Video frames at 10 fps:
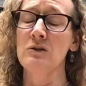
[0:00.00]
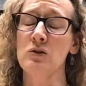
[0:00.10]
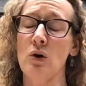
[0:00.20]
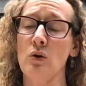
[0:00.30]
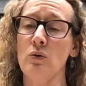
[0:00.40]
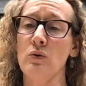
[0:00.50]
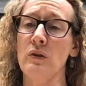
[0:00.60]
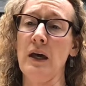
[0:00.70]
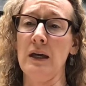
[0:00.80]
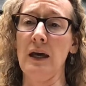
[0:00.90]
So
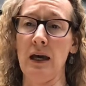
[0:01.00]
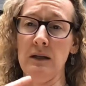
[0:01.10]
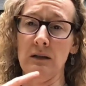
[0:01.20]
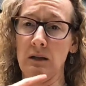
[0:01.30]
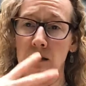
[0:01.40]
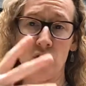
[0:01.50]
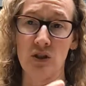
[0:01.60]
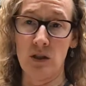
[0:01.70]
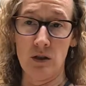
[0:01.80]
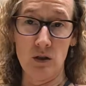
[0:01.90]
they can
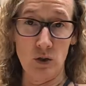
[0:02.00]
just